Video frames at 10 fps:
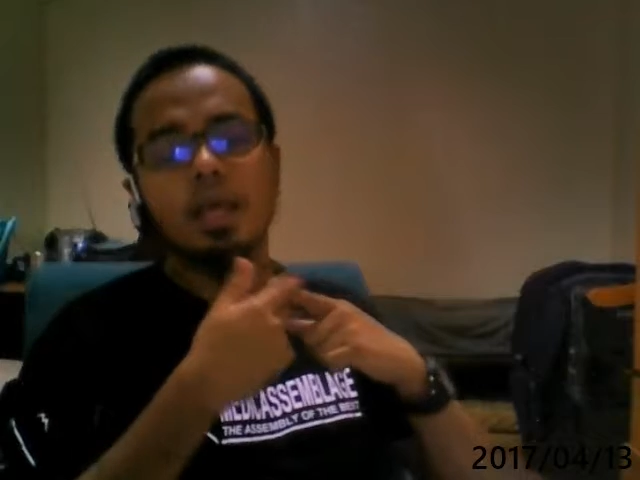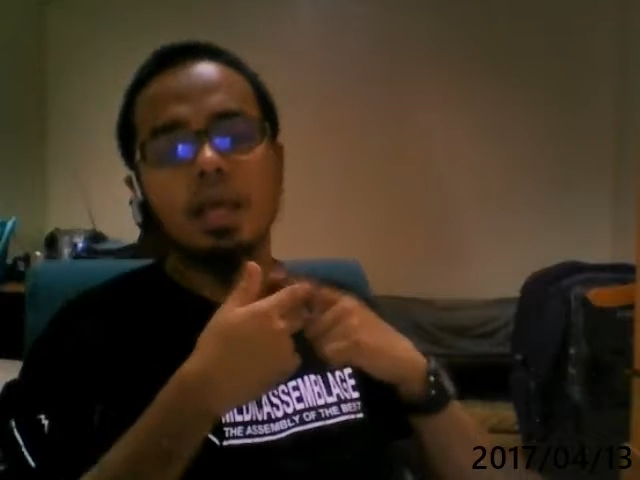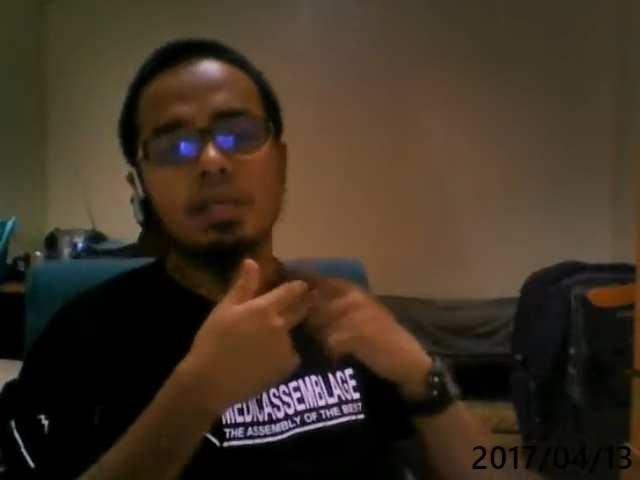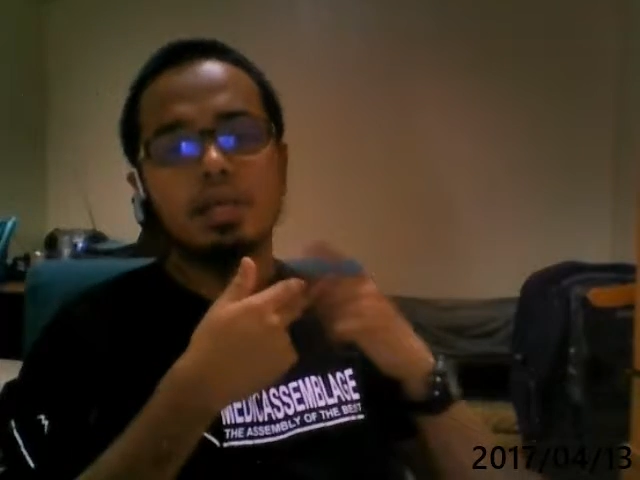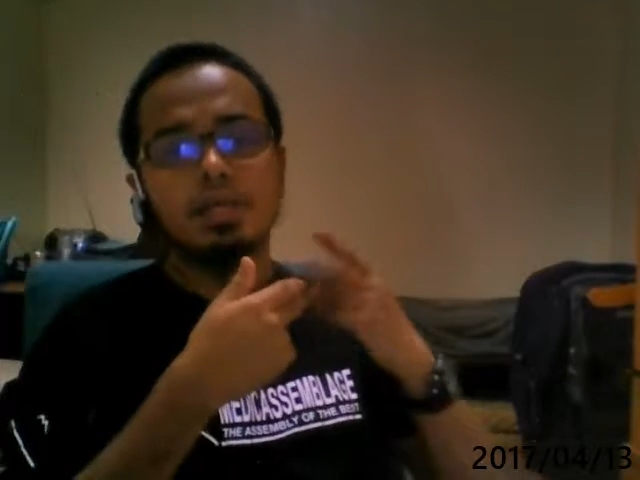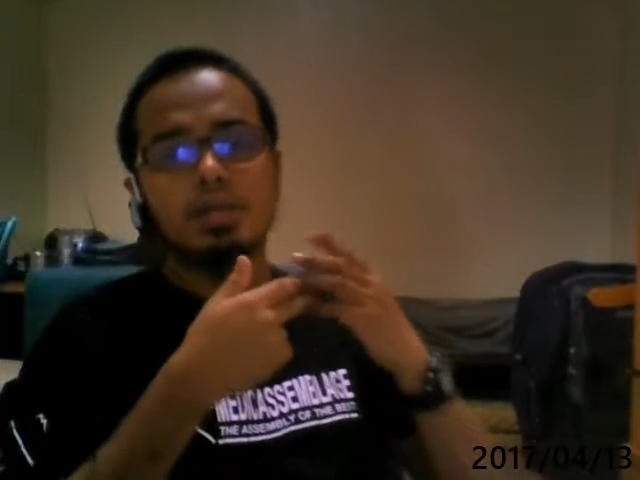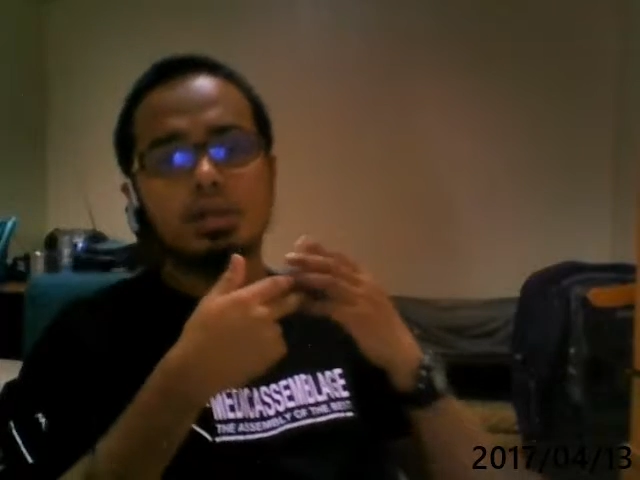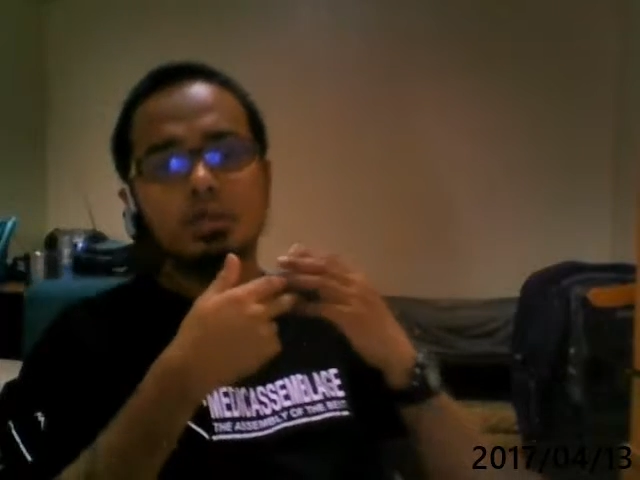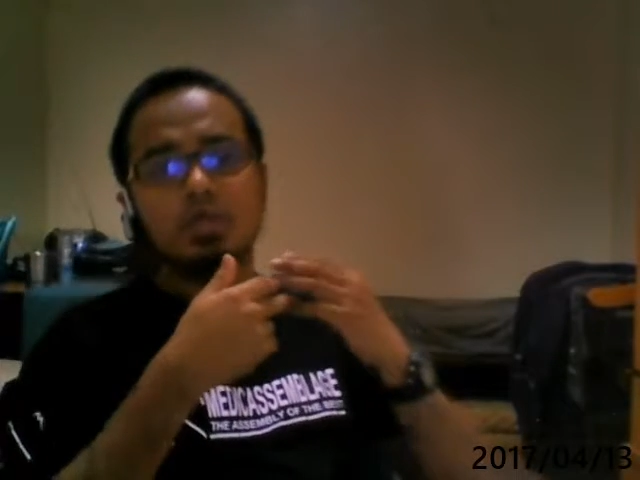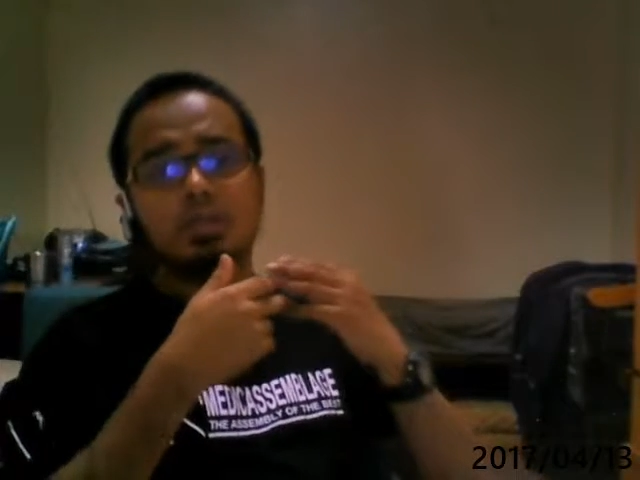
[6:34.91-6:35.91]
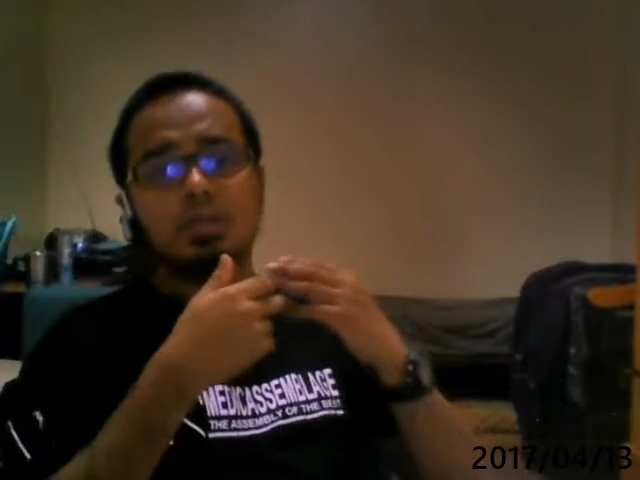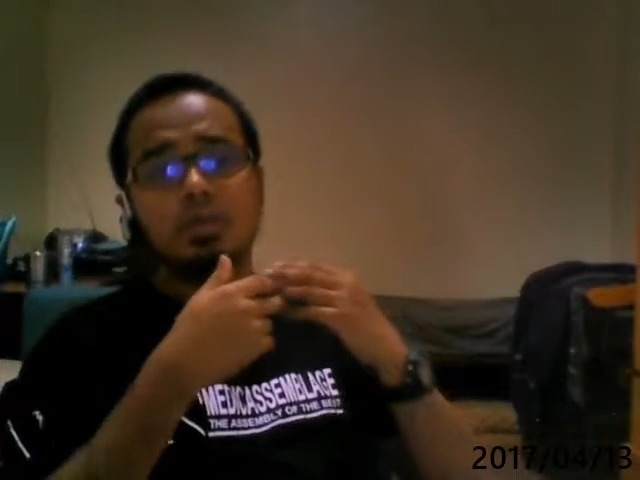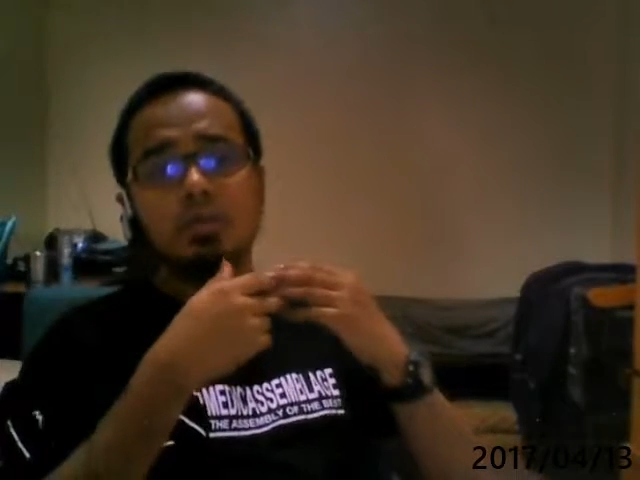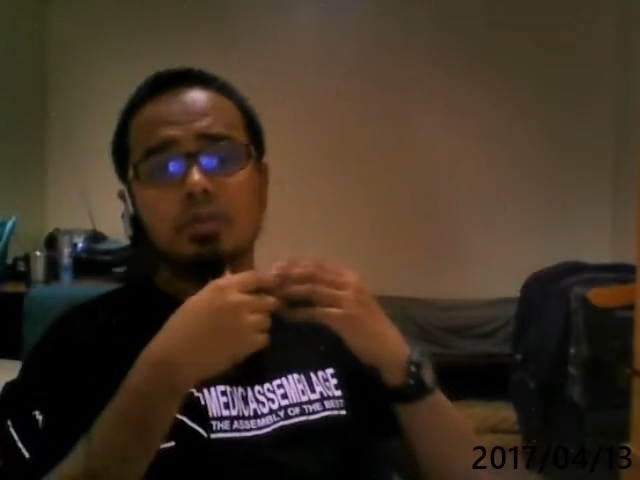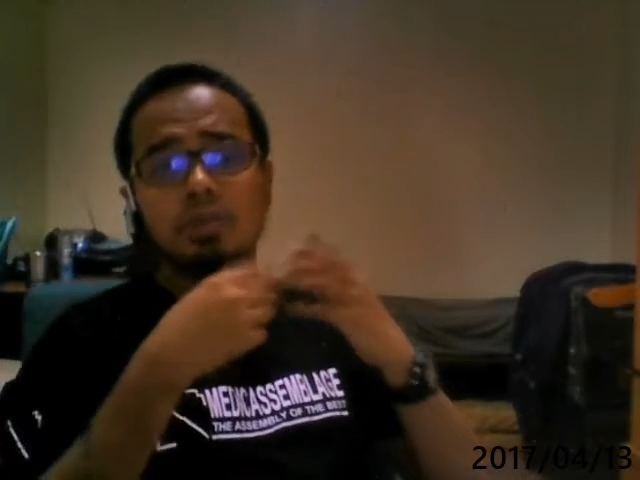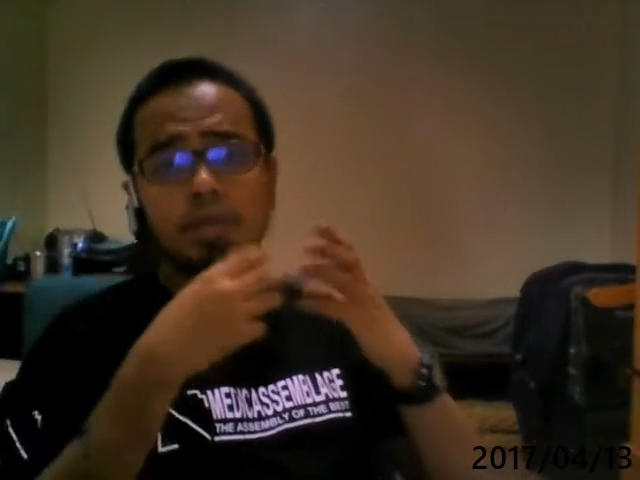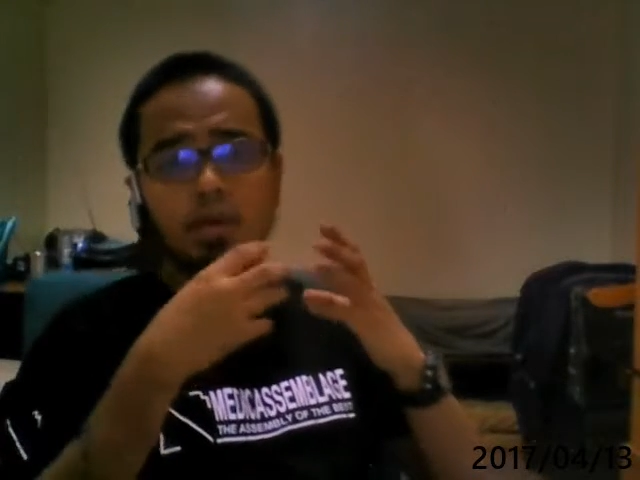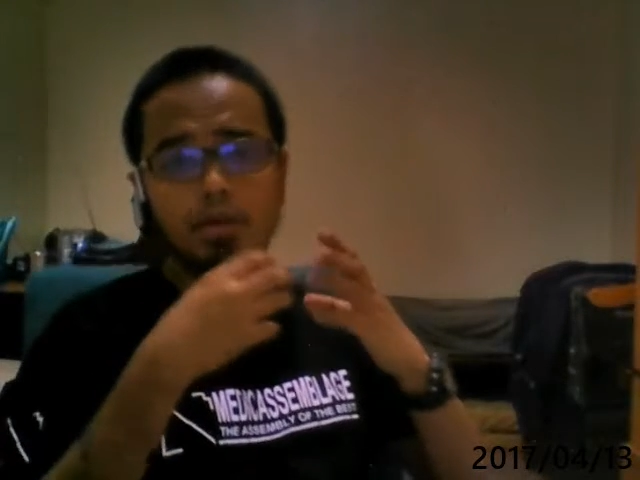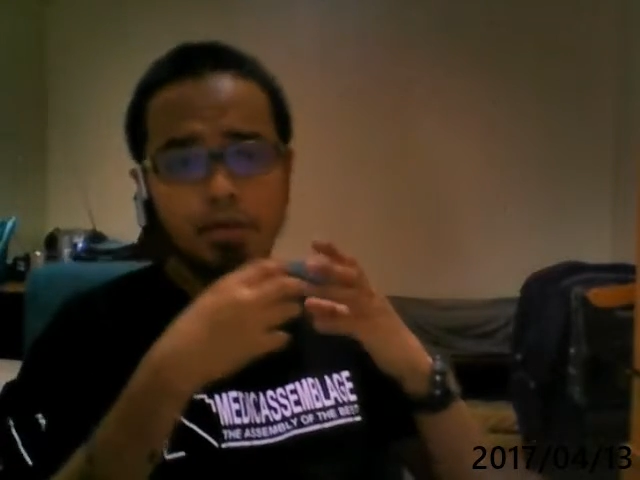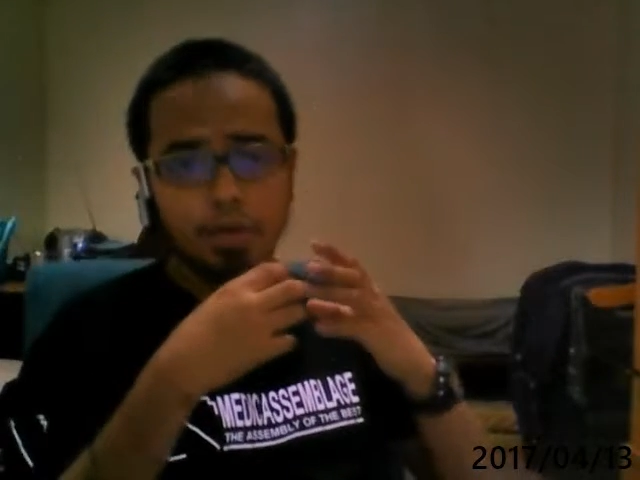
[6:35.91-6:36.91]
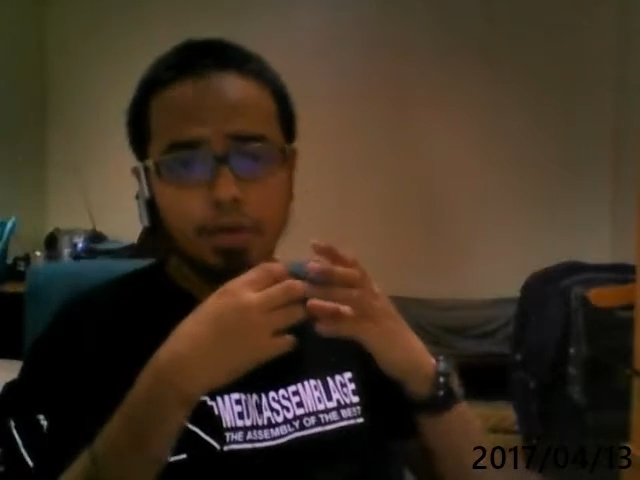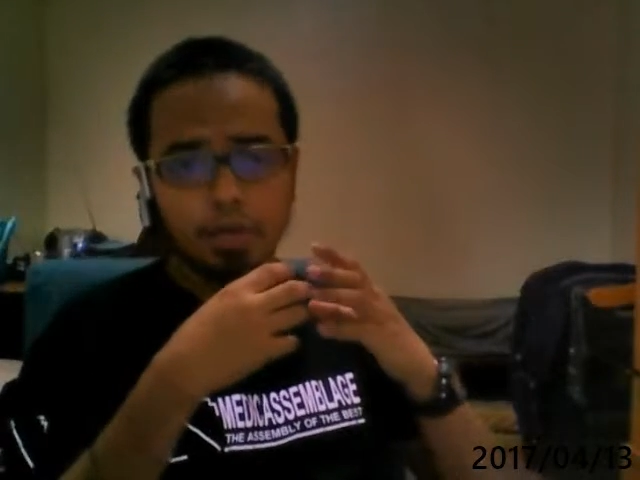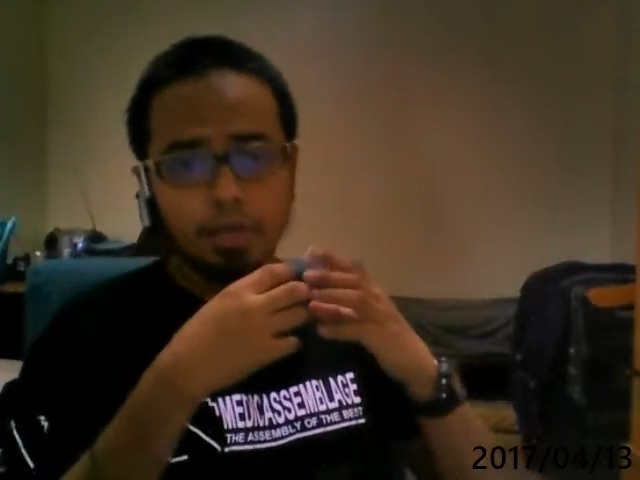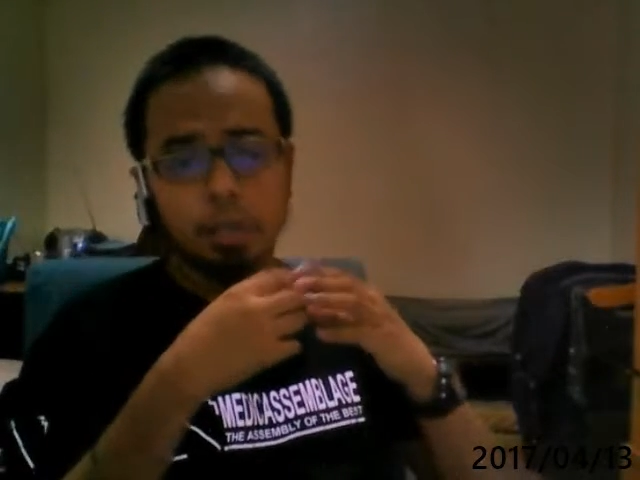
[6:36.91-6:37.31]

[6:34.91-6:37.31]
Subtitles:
Estradiol which produced by ovary,